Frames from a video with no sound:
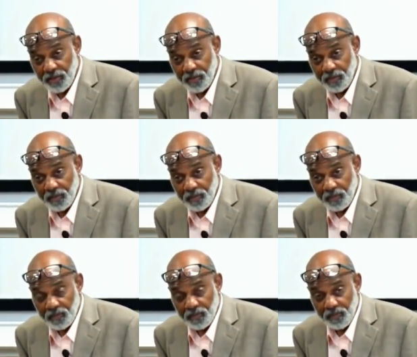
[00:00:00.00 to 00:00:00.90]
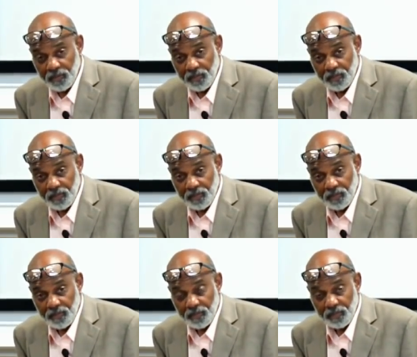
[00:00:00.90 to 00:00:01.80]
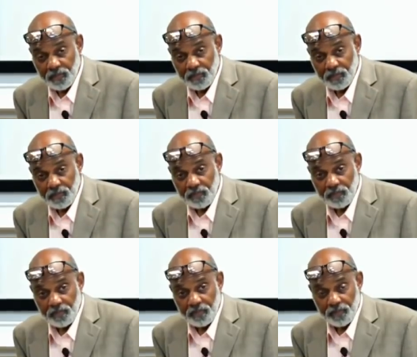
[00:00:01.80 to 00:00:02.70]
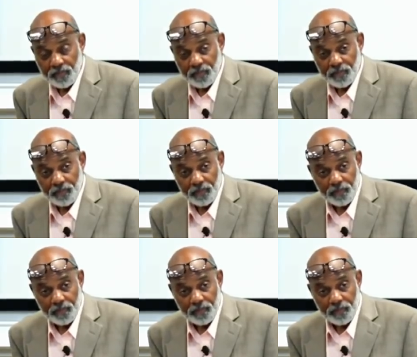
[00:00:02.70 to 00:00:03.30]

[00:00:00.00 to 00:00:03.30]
[no speech]